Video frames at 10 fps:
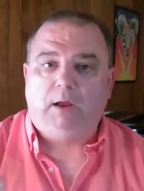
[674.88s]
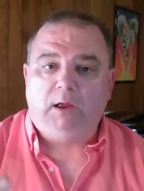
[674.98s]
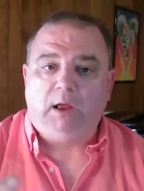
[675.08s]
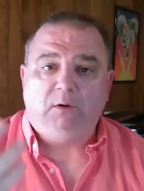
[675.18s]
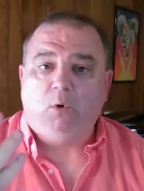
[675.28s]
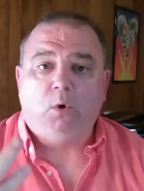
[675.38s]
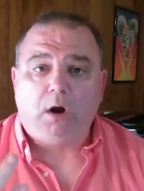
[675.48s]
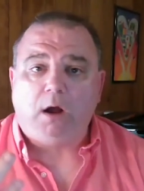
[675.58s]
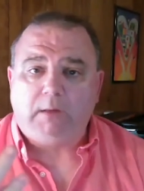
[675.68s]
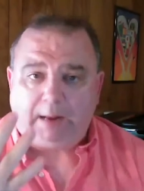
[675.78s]
And,
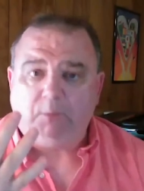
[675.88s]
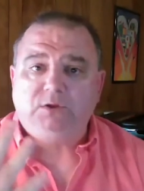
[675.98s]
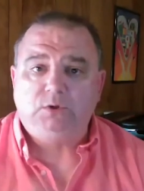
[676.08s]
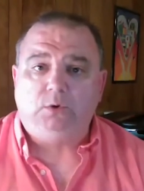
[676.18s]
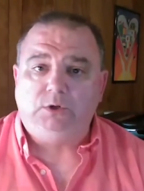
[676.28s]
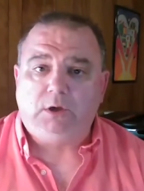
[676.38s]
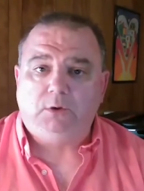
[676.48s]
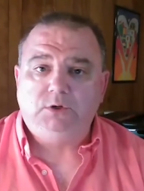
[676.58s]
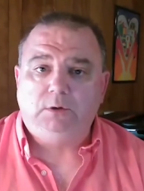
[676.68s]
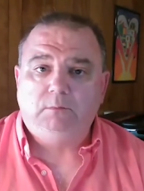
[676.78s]
or in what school do you
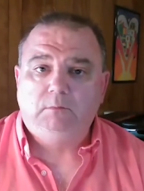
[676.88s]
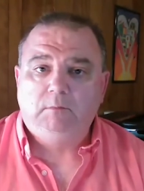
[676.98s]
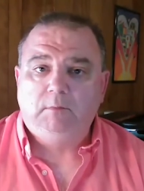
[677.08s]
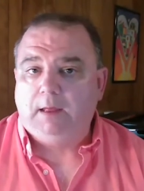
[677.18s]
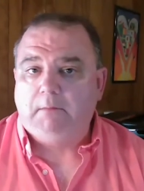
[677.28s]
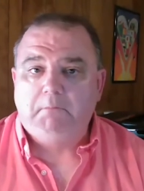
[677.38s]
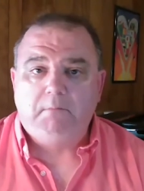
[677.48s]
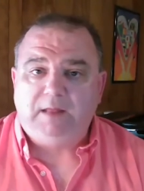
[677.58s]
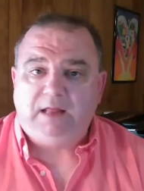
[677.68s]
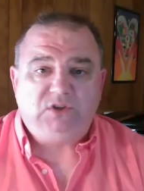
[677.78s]
go to?
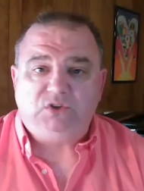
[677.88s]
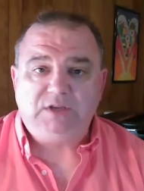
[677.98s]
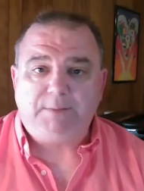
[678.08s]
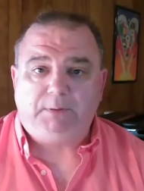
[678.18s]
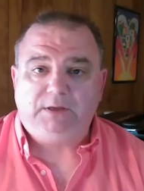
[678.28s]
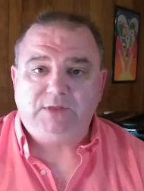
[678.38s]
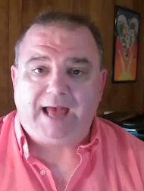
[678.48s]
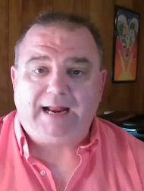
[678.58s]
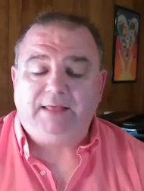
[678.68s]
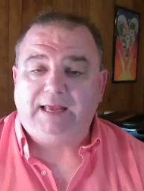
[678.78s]
It's as simple as
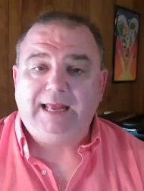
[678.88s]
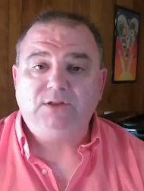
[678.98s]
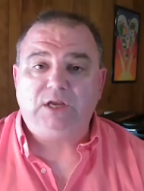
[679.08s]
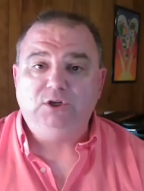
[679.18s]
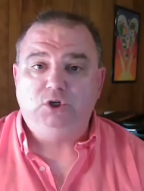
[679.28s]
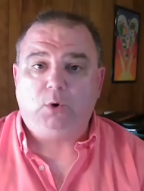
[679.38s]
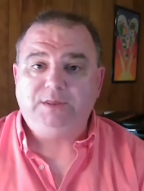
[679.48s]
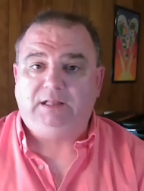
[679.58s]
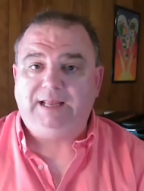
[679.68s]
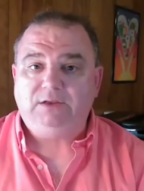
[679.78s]
that. And the kids
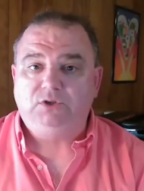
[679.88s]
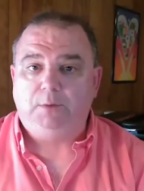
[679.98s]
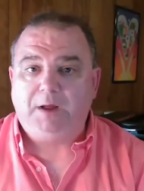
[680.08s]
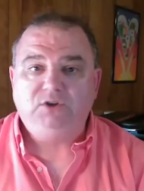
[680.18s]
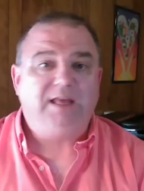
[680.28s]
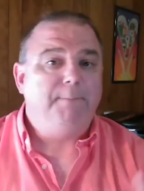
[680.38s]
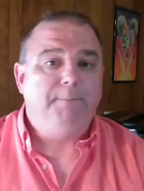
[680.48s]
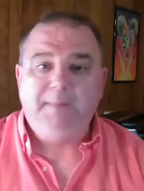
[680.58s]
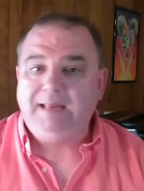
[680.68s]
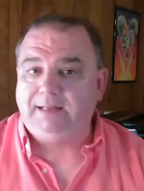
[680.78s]
enjoyed the link so much, they
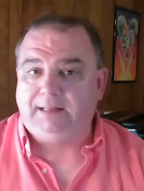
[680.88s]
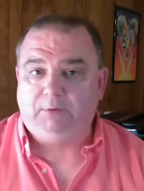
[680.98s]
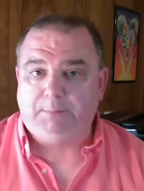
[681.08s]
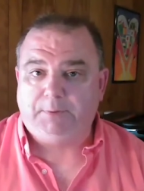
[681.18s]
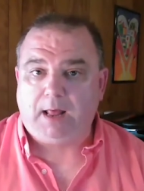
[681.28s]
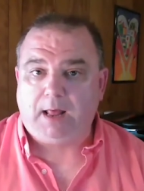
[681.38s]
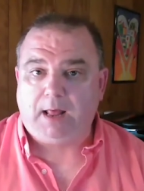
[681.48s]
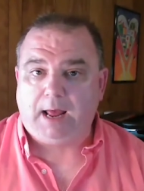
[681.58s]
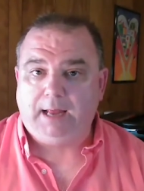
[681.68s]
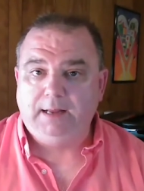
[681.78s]
immediately
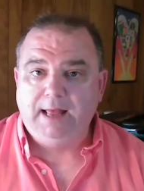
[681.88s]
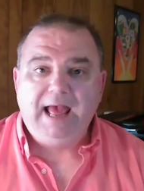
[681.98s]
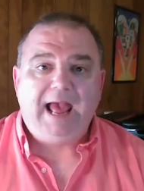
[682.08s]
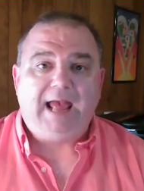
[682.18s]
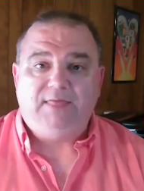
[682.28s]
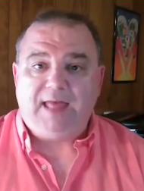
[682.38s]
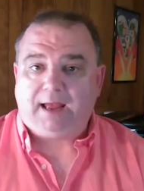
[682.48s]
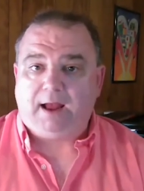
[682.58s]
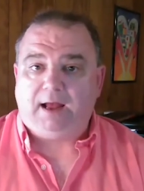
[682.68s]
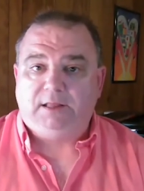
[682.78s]
replied, and
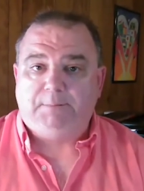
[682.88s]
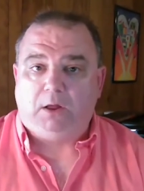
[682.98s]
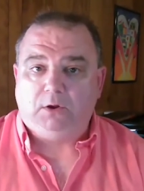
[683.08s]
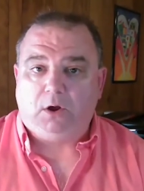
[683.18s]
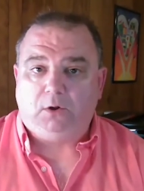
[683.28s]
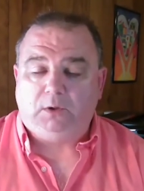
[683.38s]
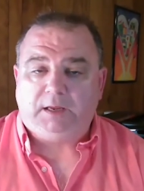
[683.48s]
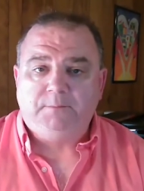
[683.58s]
that got the ball going.